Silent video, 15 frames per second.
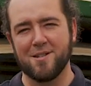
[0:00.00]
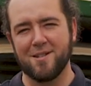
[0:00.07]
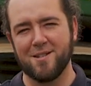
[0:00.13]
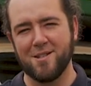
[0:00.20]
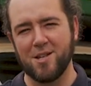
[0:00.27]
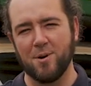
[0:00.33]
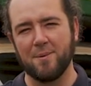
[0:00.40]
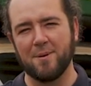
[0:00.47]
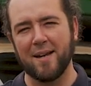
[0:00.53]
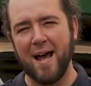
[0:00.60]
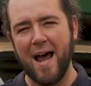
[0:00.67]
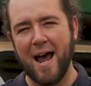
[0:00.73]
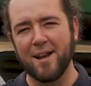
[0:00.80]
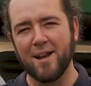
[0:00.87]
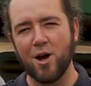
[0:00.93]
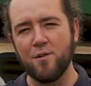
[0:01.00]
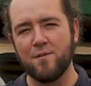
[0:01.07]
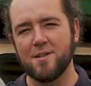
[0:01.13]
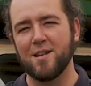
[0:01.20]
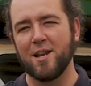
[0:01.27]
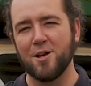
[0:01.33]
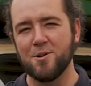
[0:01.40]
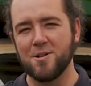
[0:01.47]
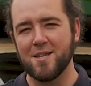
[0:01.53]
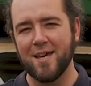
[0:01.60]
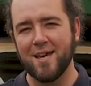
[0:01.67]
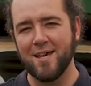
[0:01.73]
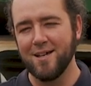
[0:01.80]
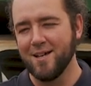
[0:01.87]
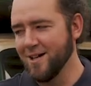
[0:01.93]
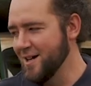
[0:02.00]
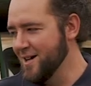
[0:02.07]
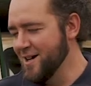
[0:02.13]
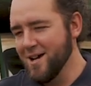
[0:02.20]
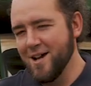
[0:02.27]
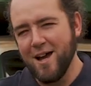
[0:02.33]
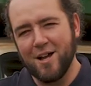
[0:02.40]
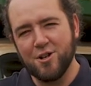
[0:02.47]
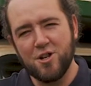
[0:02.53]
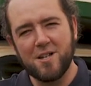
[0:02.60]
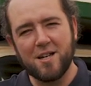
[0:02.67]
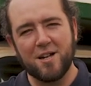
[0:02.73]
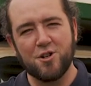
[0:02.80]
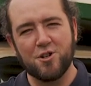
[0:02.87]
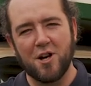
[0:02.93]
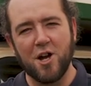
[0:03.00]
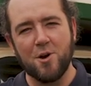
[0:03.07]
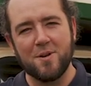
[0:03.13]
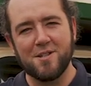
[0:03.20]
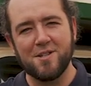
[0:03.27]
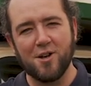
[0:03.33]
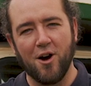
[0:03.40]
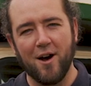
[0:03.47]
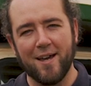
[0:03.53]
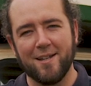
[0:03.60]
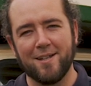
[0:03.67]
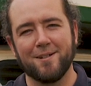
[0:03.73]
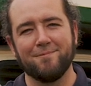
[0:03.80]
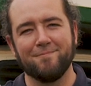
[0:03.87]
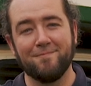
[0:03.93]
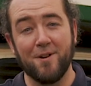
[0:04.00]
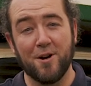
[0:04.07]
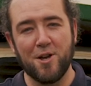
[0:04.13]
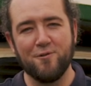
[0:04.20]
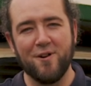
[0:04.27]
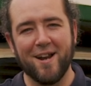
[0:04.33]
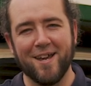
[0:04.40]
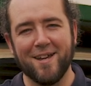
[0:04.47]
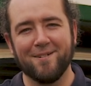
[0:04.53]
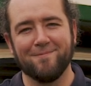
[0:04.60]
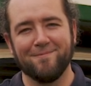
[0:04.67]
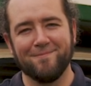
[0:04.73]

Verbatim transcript: So I'm going to hand over to Lucy, and she's going to show you inside. Are you ready?